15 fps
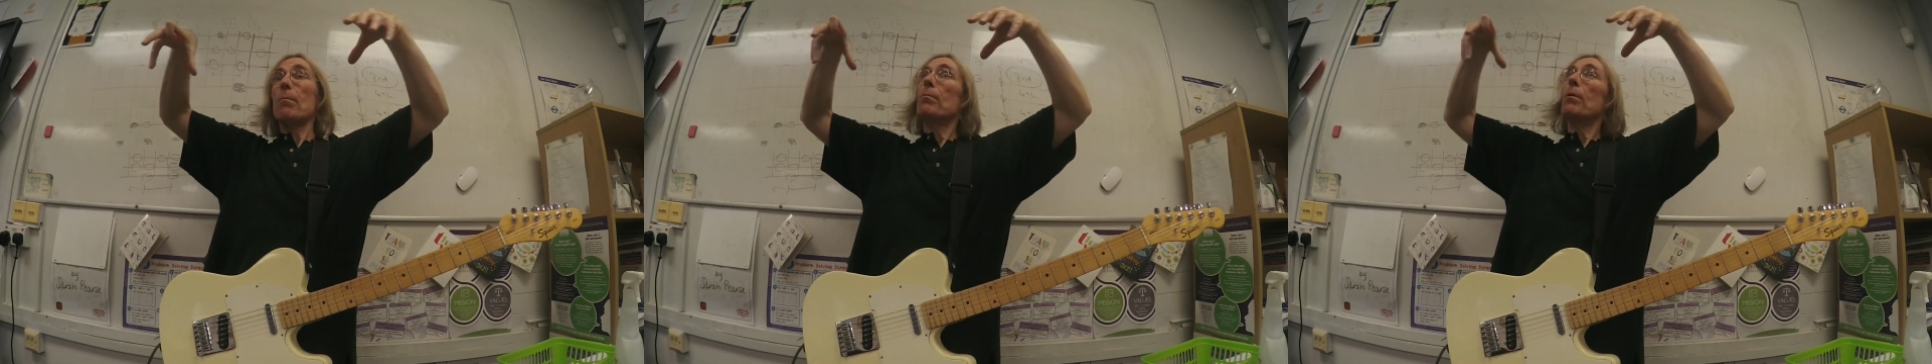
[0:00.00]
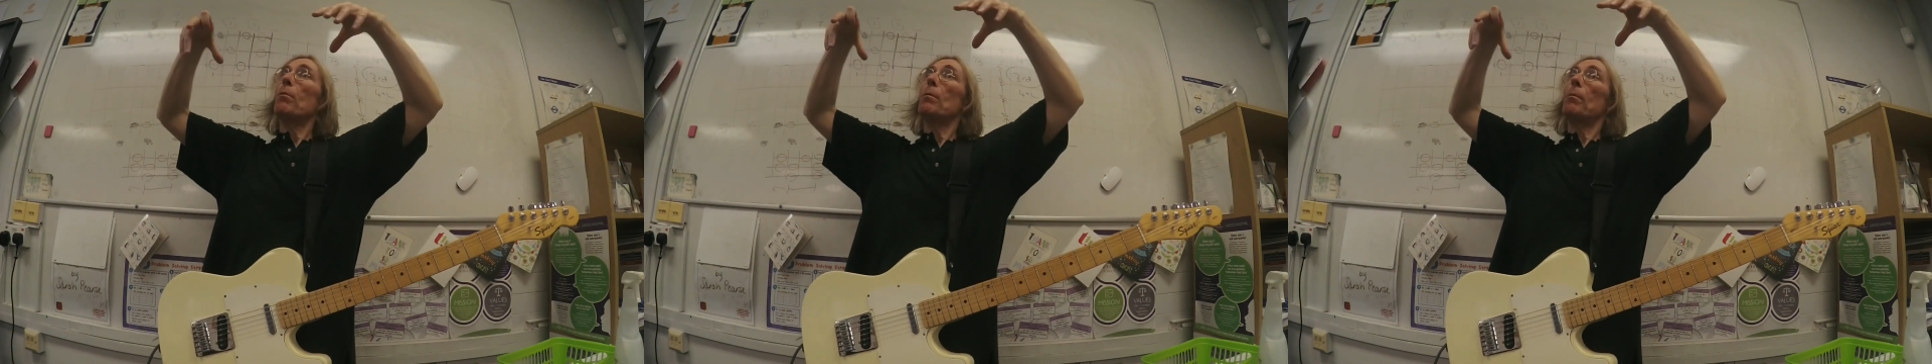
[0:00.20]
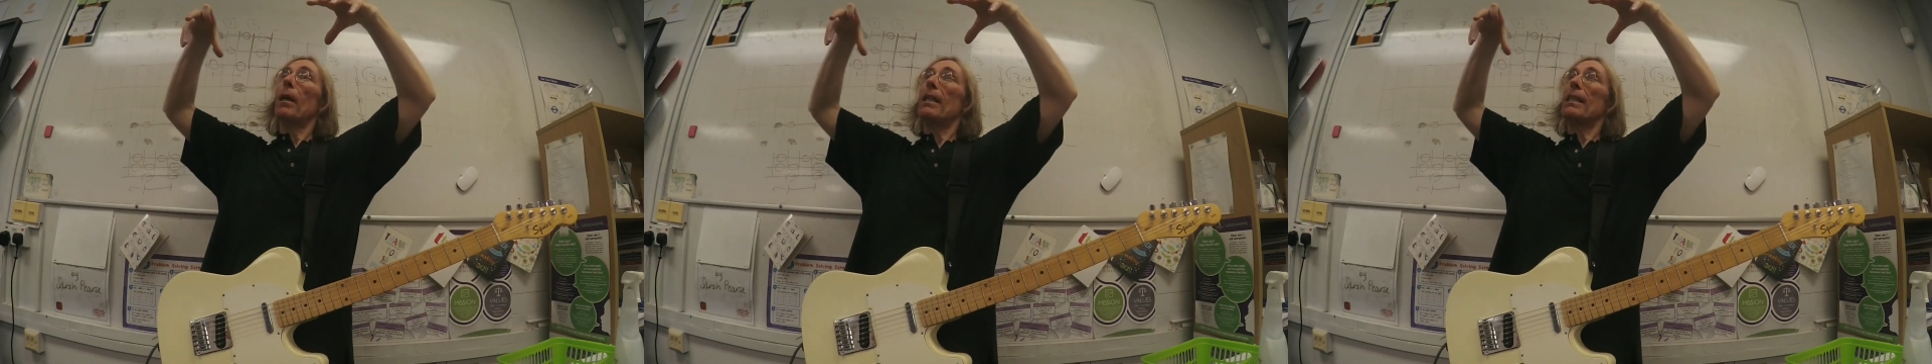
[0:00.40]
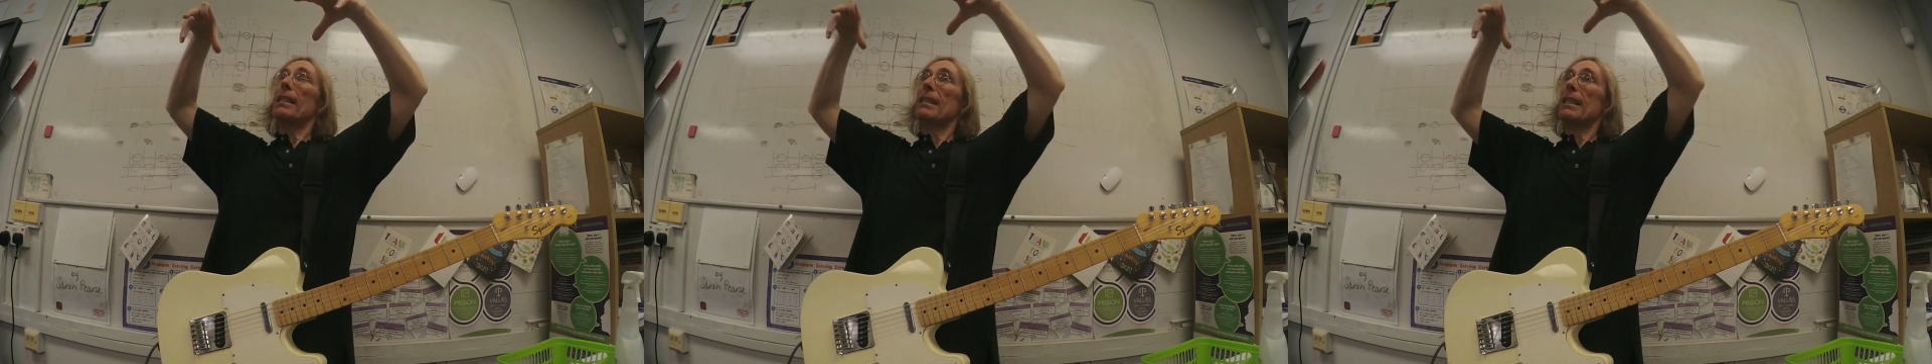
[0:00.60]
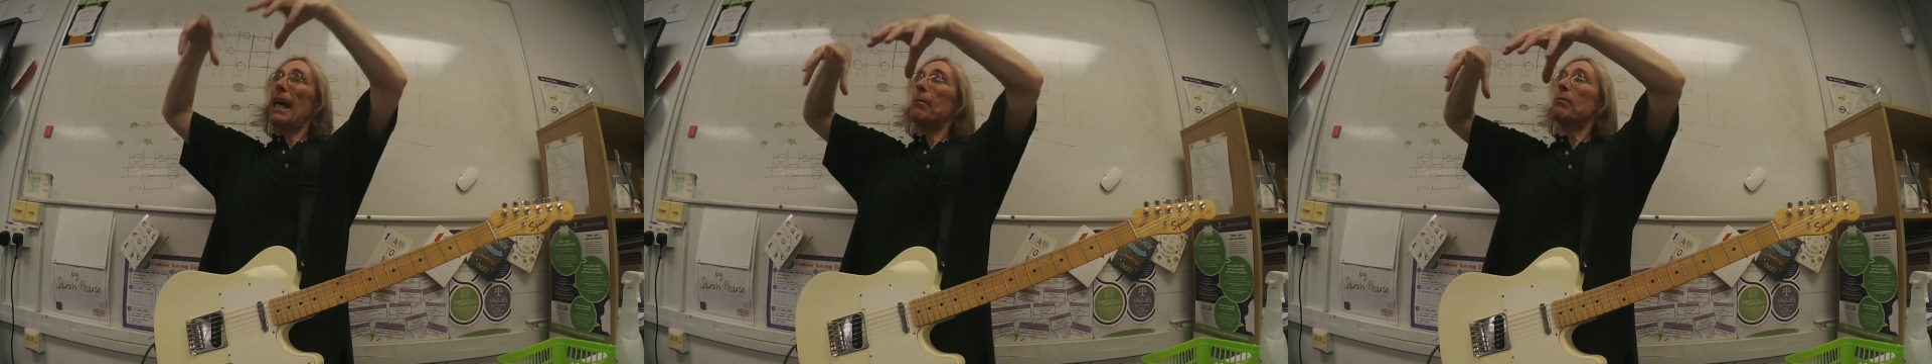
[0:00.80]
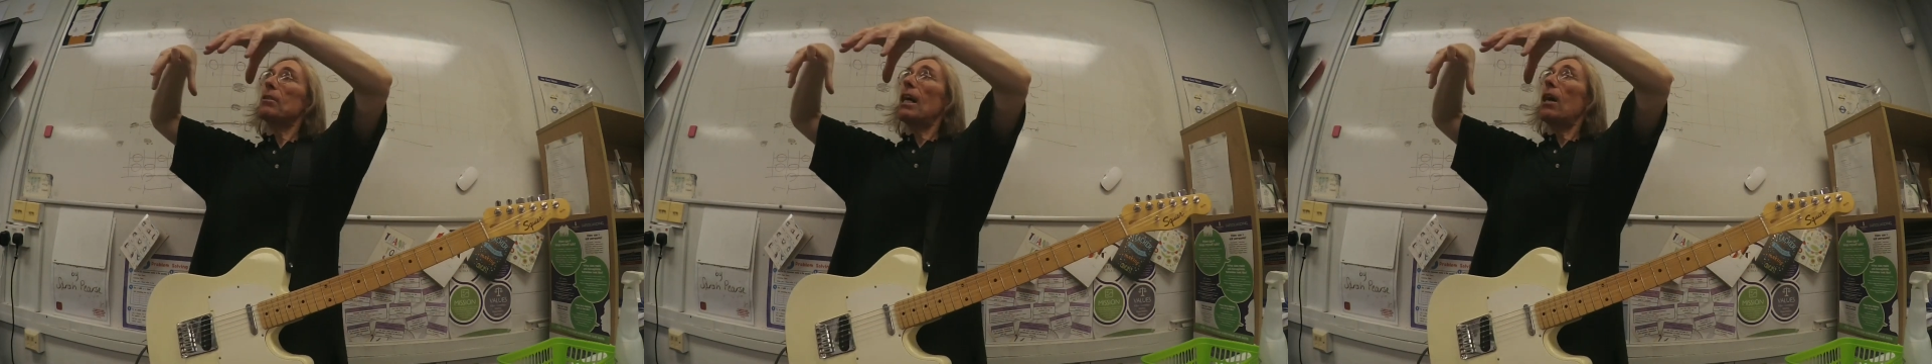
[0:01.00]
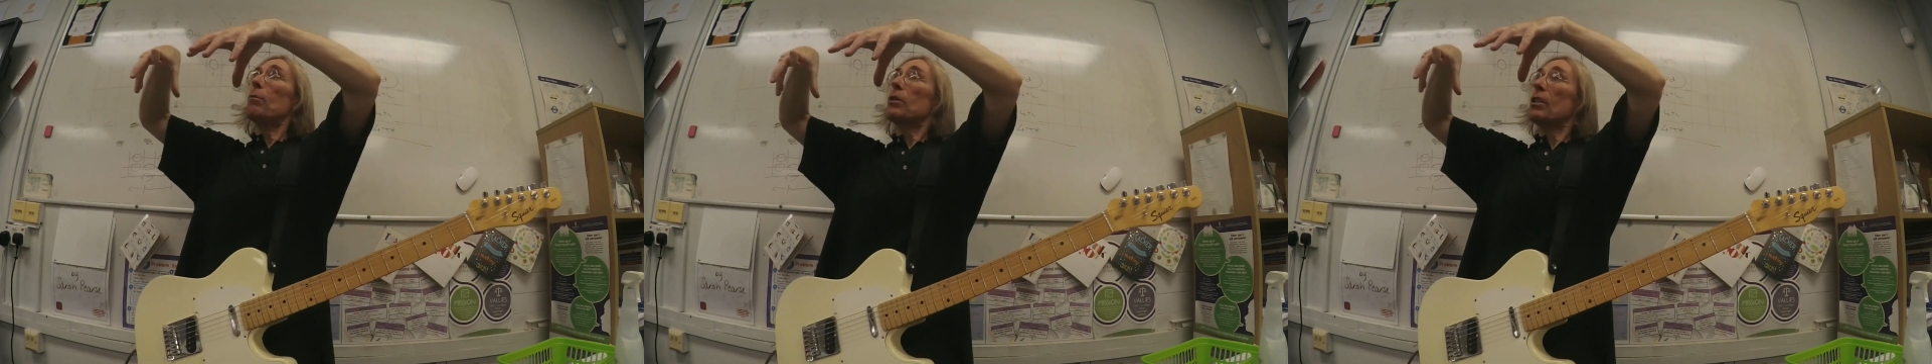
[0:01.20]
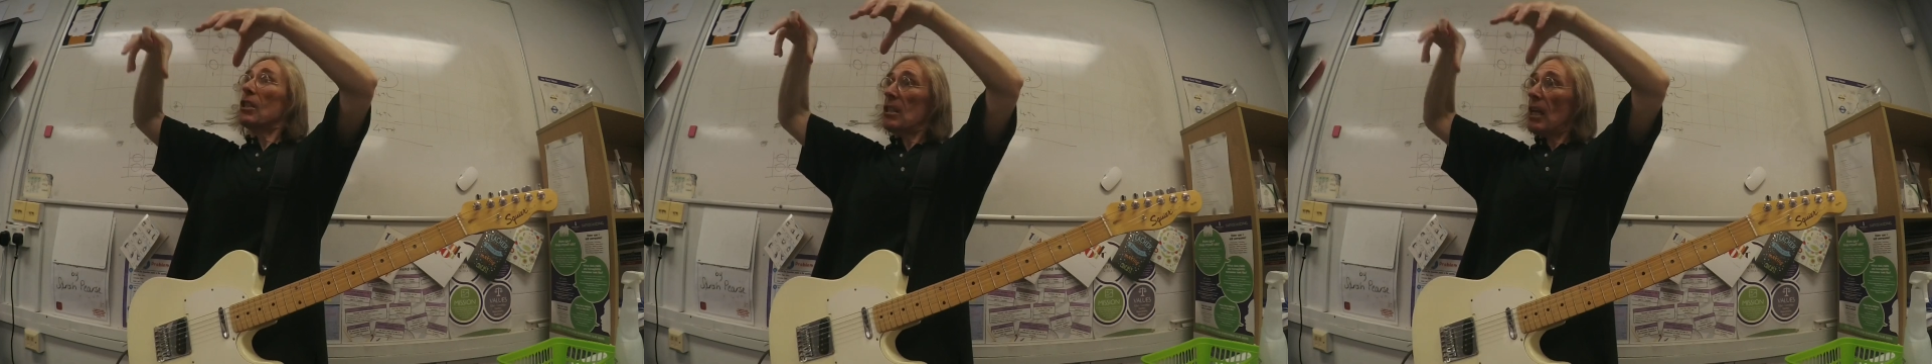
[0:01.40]
but we play the same scale
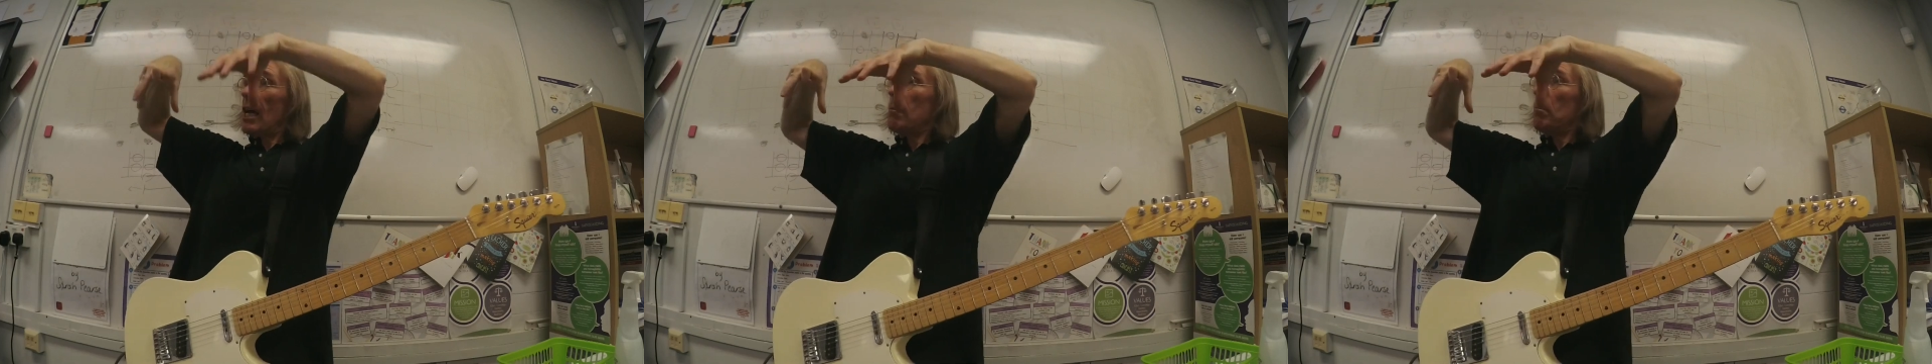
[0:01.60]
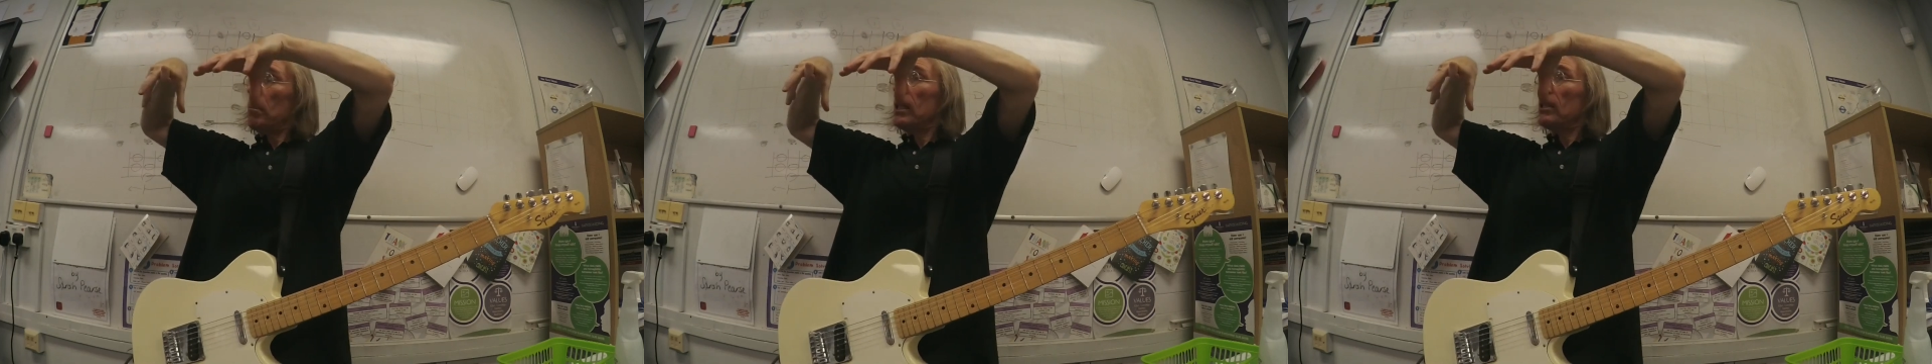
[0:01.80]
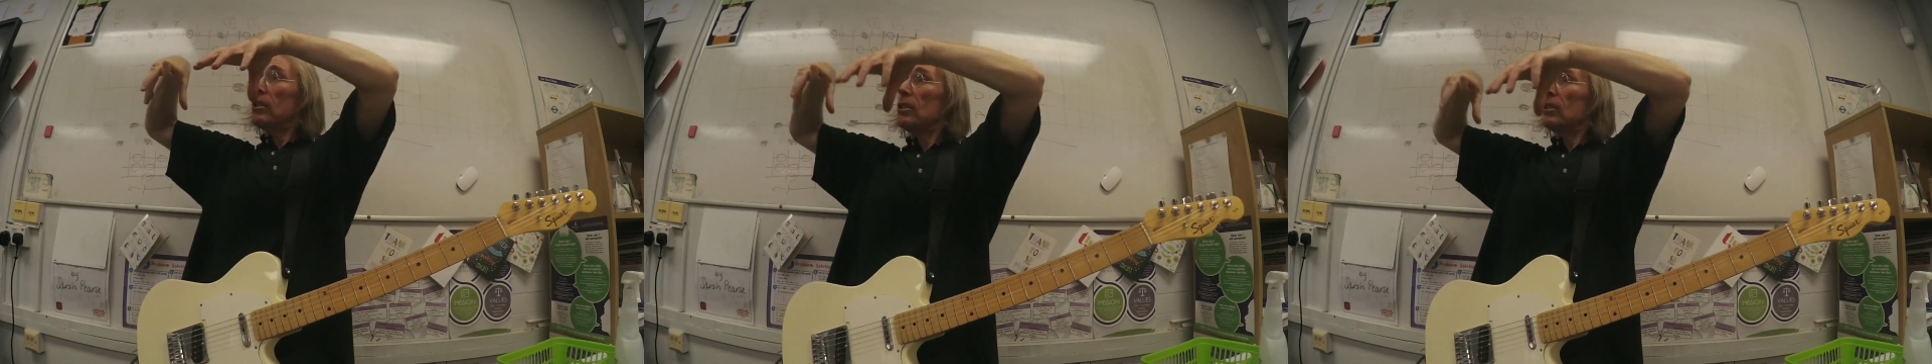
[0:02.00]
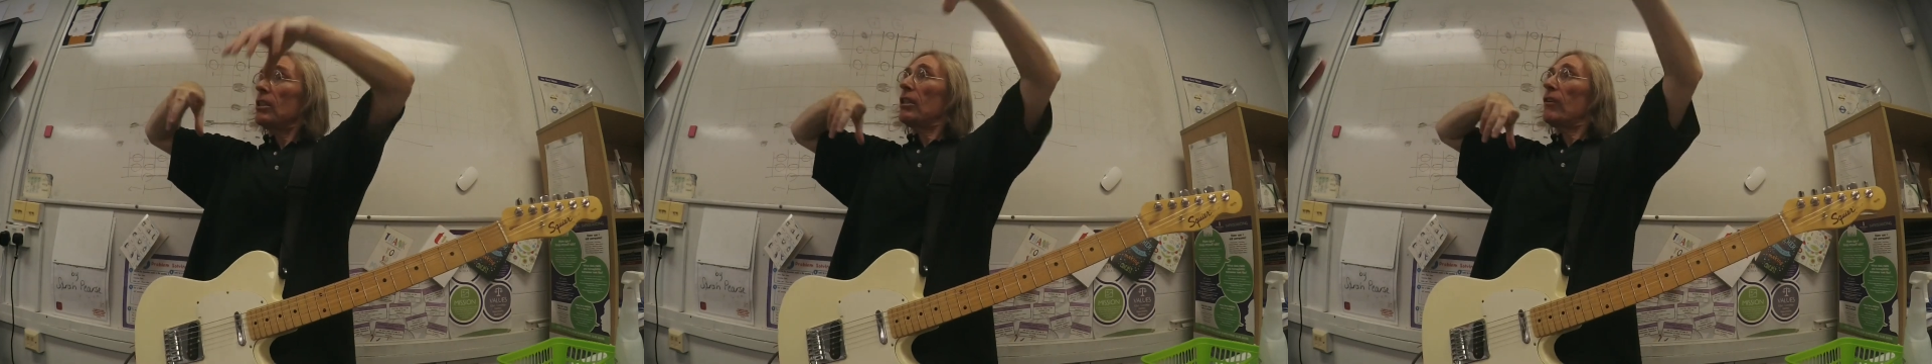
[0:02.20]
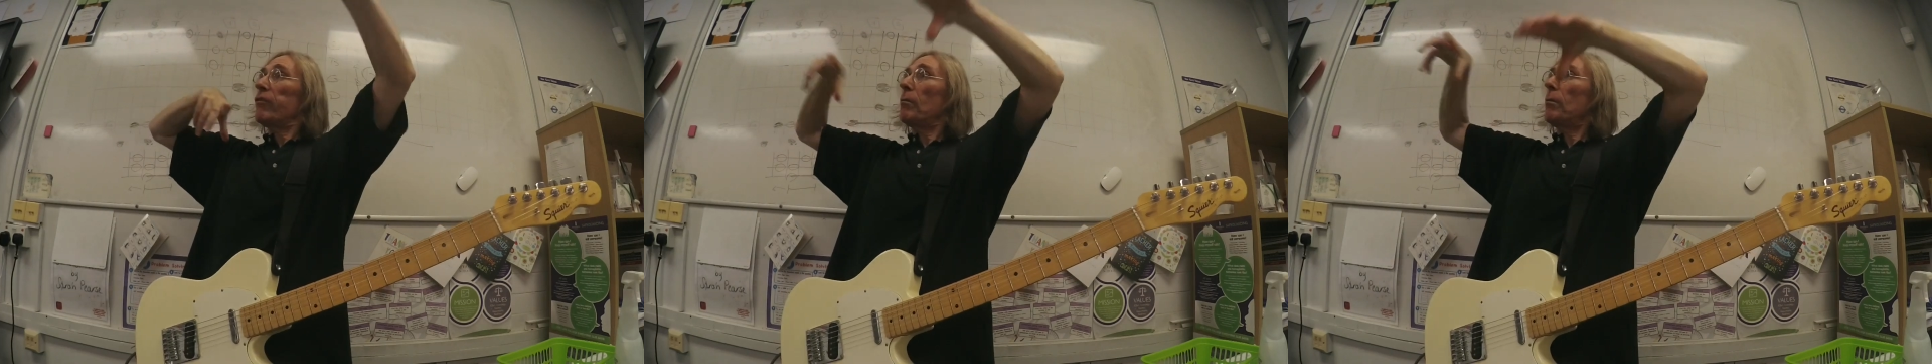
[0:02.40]
with the same pitches in different